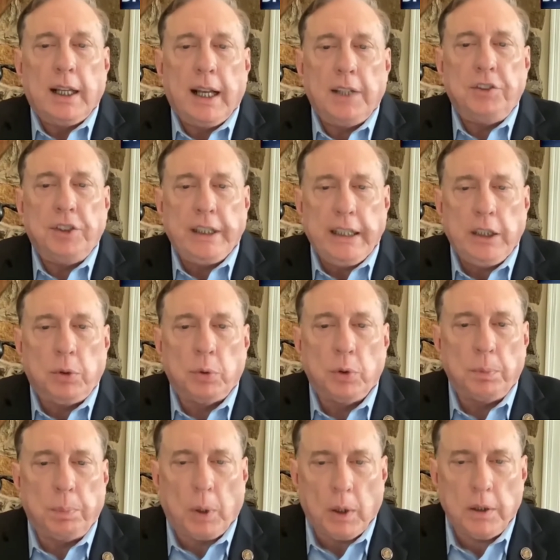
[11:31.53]
as
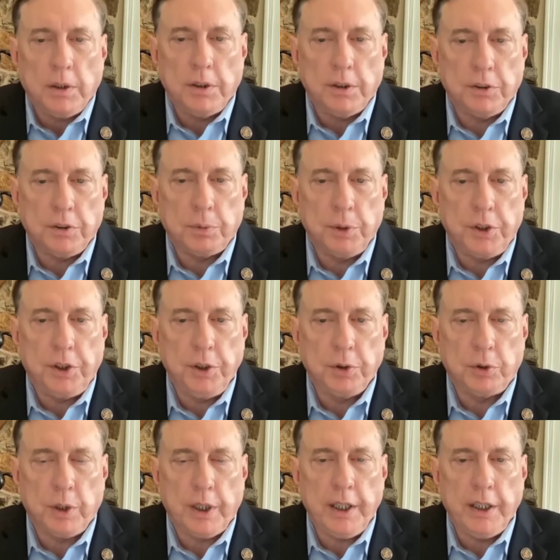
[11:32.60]
equal partners with the
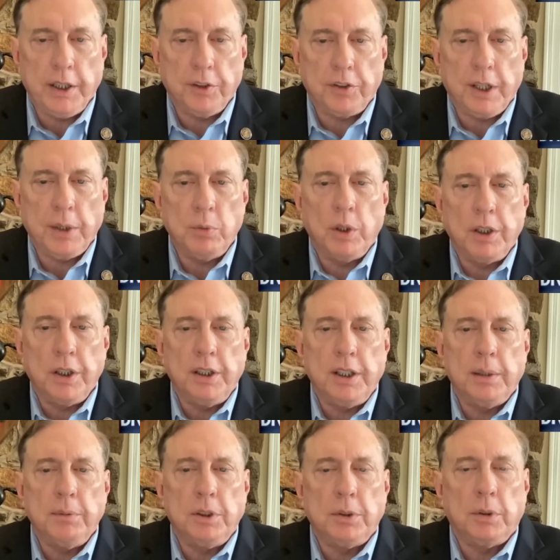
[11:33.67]
Ukrainians. They wanted
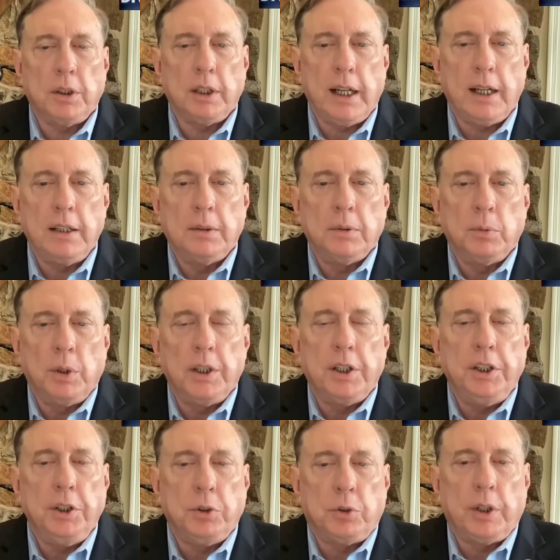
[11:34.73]
the
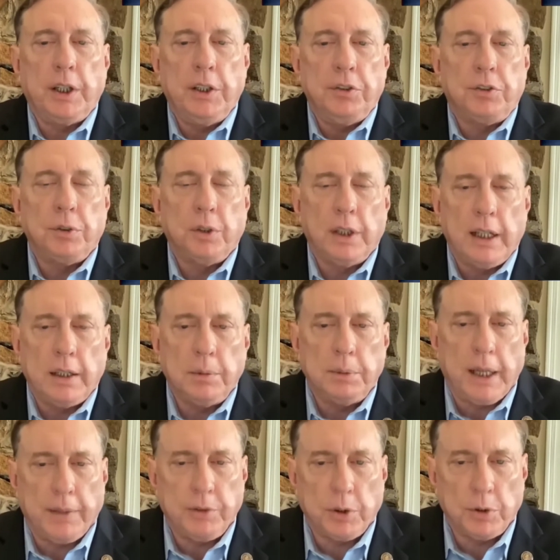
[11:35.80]
Ukrainians to allow them to
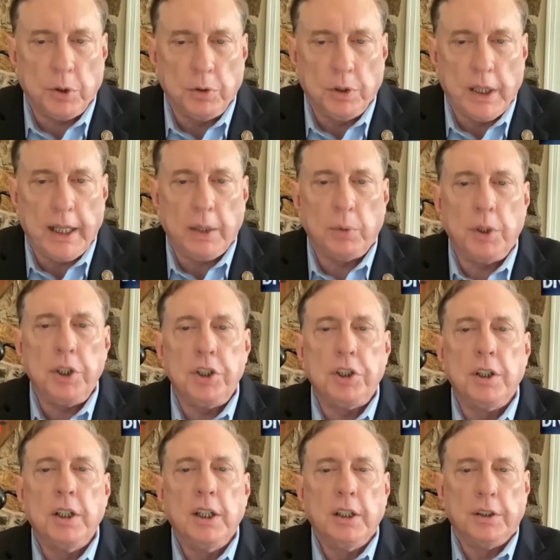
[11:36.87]
have their own
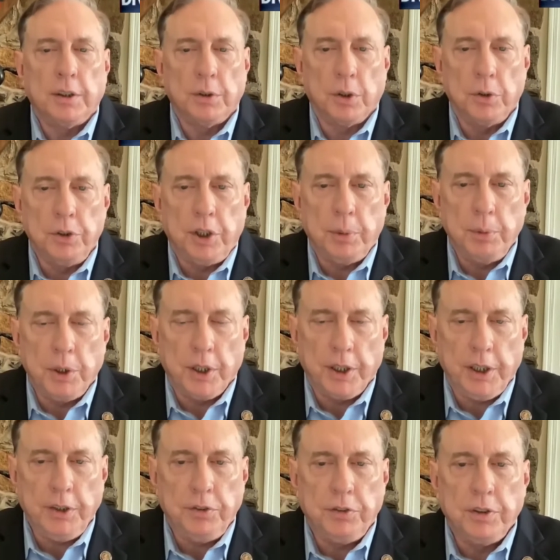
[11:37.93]
language, their own
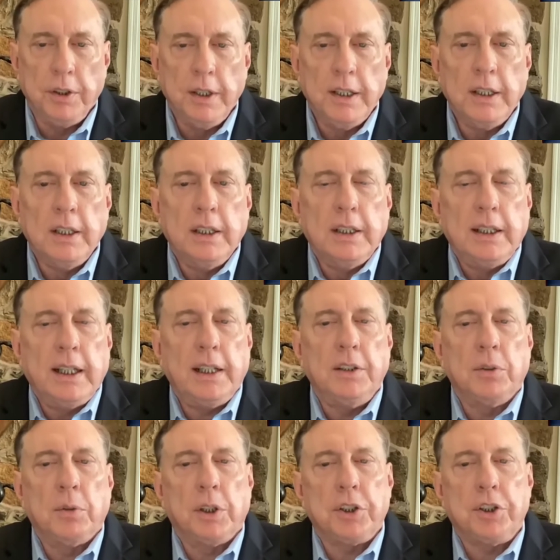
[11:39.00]
communities, and
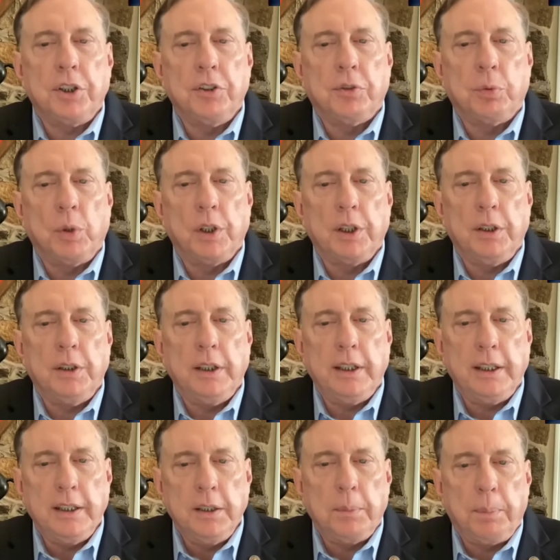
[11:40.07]
the Russians wanted
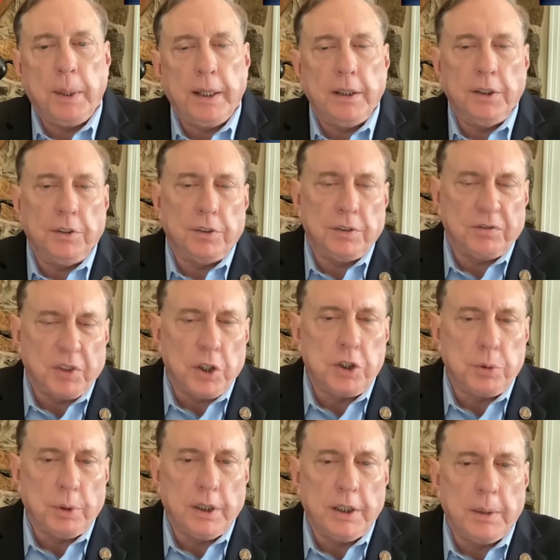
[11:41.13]
independence,
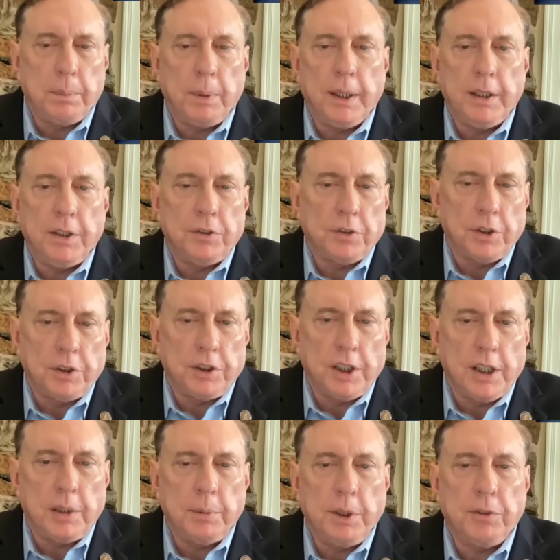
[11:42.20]
virtual independence,
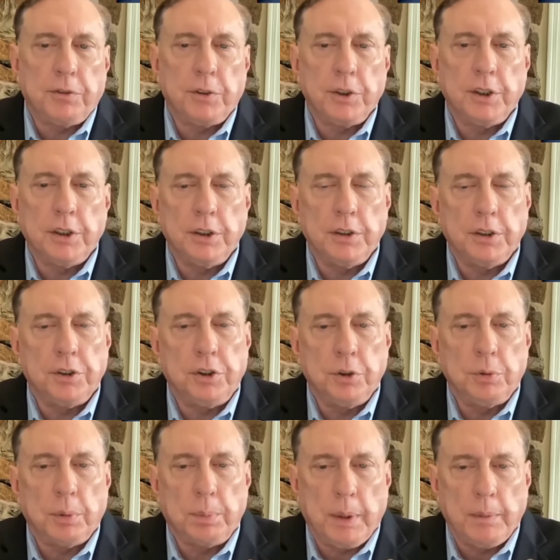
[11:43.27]
autonomy for the
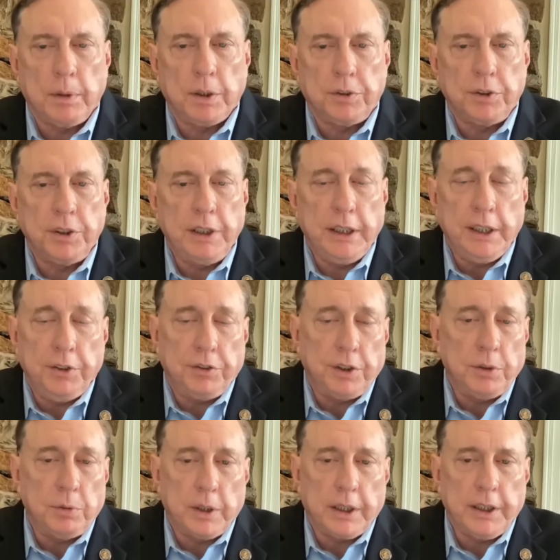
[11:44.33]
two republics in the east,
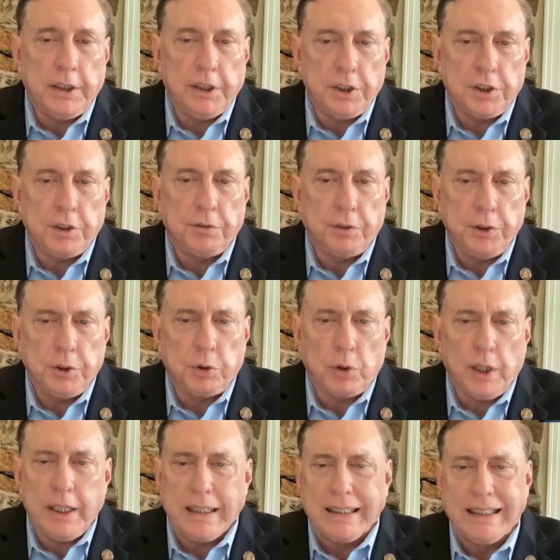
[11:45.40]
and recognition for
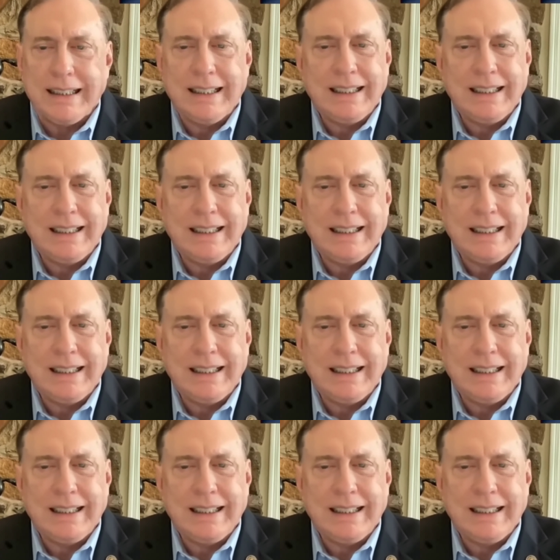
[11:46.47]
Ukraine.